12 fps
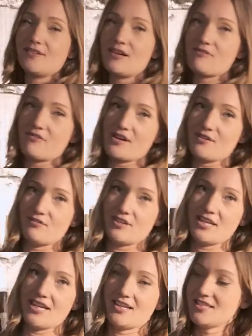afraid of
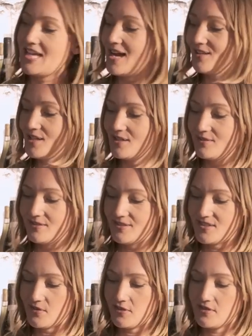running out of tallow.
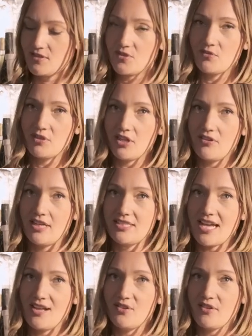So this is a really great
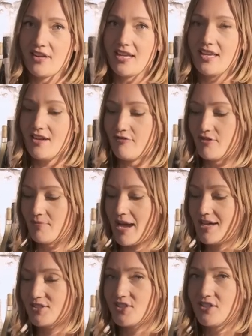tallow that I get from
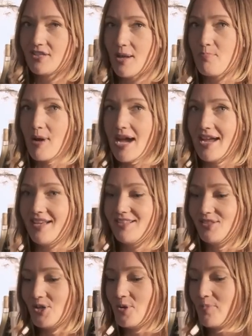Azer, and I buy a
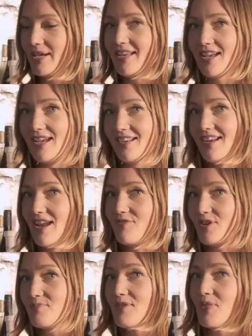little bit
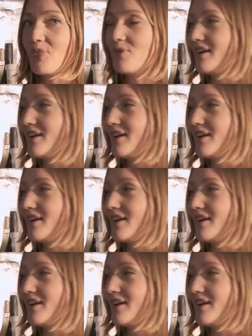every month